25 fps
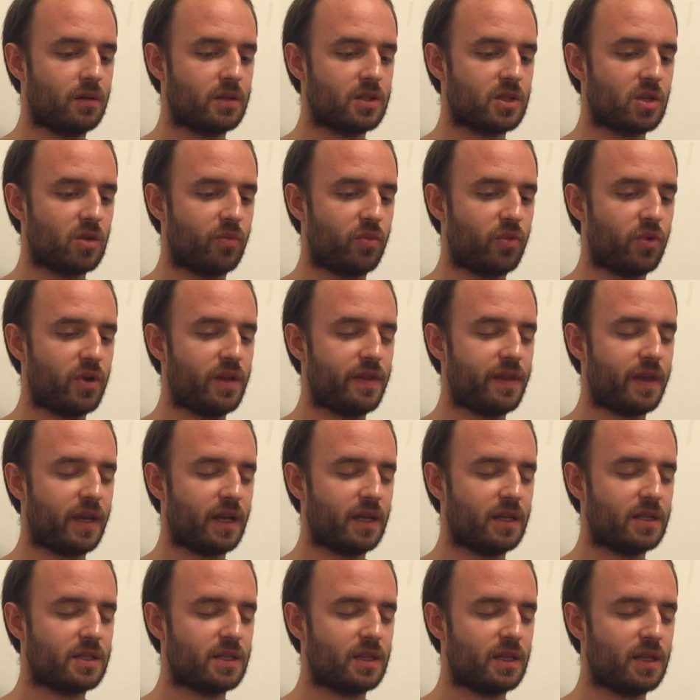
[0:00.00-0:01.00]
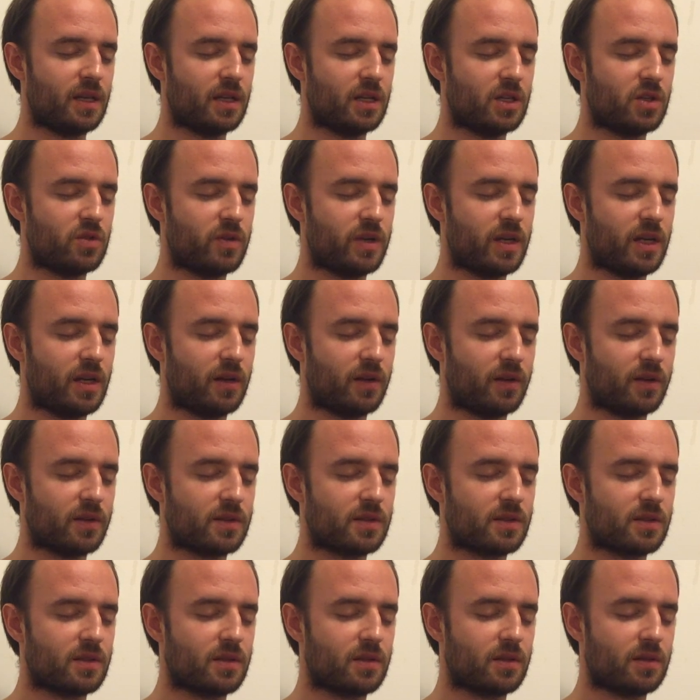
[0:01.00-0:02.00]
So breathing into the
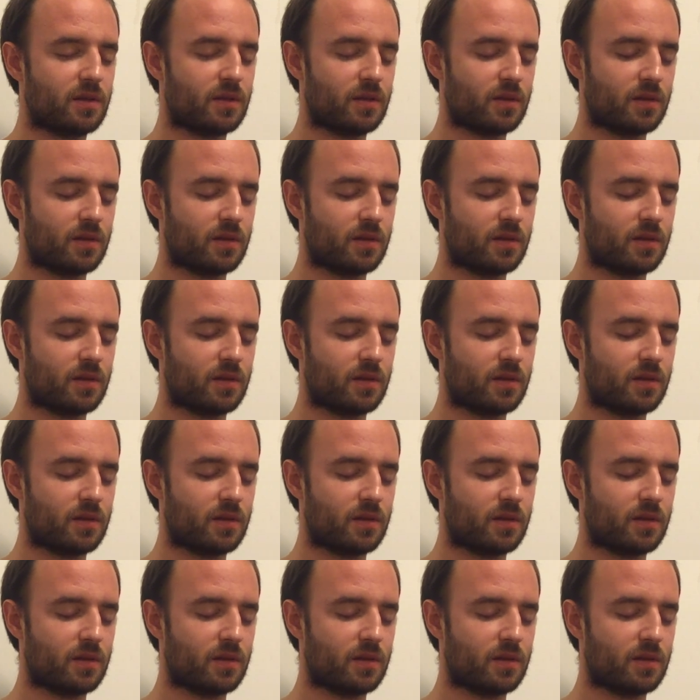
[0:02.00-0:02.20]
adrenals